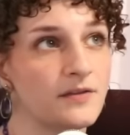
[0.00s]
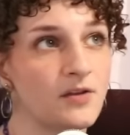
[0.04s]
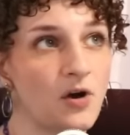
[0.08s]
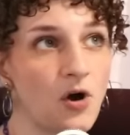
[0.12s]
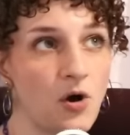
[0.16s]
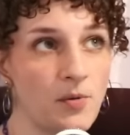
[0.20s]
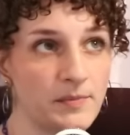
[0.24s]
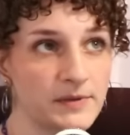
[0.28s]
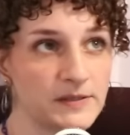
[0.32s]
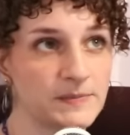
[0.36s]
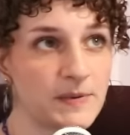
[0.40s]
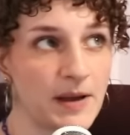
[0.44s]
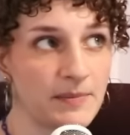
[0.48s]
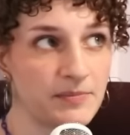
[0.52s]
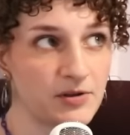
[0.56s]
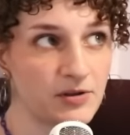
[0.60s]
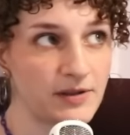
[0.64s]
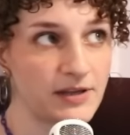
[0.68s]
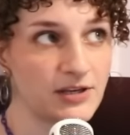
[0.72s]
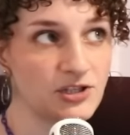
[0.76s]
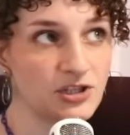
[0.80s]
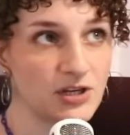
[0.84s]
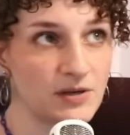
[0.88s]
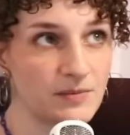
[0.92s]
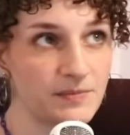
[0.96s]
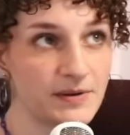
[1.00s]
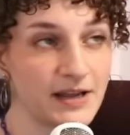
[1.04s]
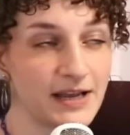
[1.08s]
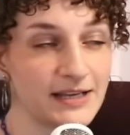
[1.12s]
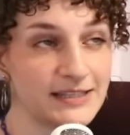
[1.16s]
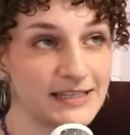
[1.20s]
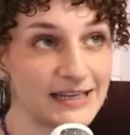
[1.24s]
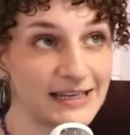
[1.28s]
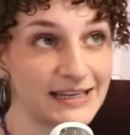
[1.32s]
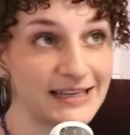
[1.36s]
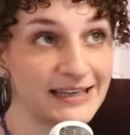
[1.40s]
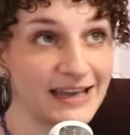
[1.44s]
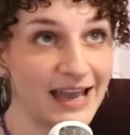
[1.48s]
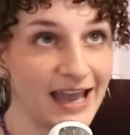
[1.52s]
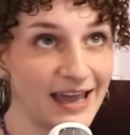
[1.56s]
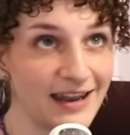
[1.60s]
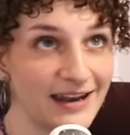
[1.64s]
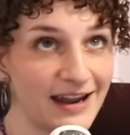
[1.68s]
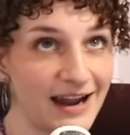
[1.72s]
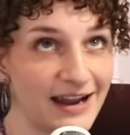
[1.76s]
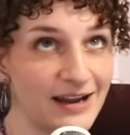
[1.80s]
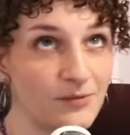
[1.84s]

the homeless population because again